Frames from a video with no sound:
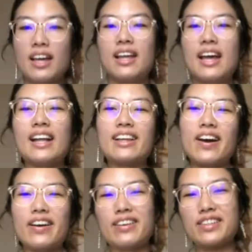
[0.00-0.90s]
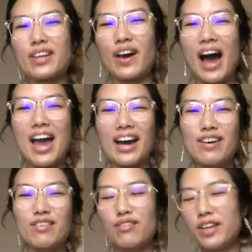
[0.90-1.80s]
Hello, so I
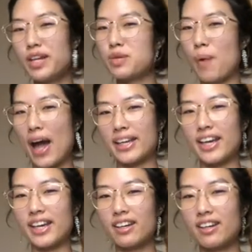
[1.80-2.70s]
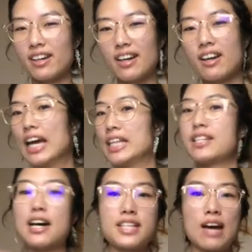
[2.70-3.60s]
have finished packing. It's
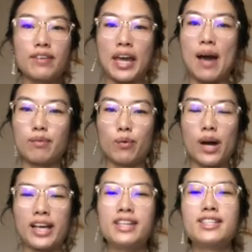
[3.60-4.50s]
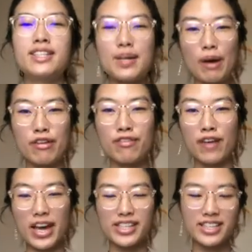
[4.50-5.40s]
nice to have a camera where I can see my
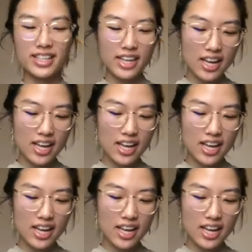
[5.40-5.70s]
face.